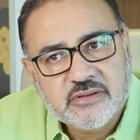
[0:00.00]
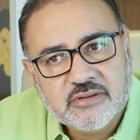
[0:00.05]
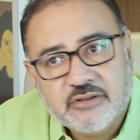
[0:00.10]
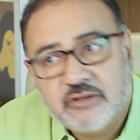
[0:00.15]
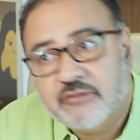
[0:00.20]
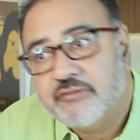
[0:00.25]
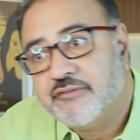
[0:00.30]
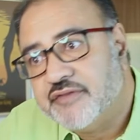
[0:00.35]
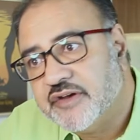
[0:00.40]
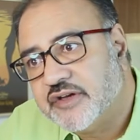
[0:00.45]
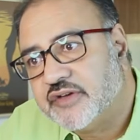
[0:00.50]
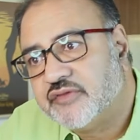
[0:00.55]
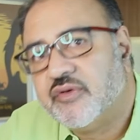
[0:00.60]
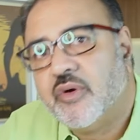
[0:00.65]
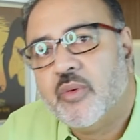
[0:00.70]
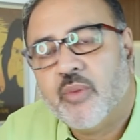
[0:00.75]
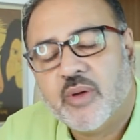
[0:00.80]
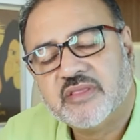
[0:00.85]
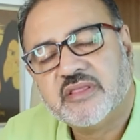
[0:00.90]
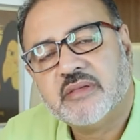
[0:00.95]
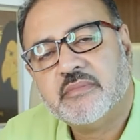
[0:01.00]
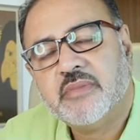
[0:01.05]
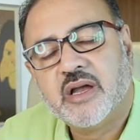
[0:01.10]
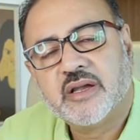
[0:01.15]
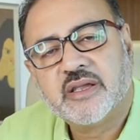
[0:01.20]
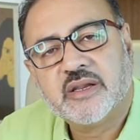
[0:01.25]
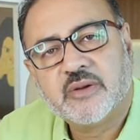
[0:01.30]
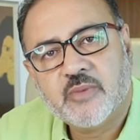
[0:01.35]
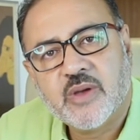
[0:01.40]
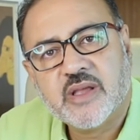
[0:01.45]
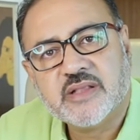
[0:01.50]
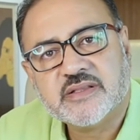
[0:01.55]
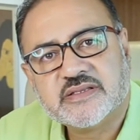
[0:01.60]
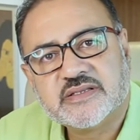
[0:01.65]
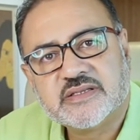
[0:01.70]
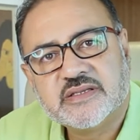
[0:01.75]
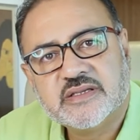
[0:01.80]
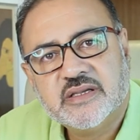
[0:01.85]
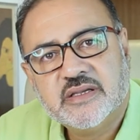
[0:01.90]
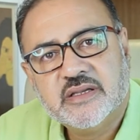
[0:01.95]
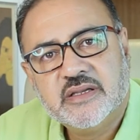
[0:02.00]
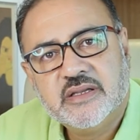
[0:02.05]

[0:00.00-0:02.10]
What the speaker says: to fish for what the market wants.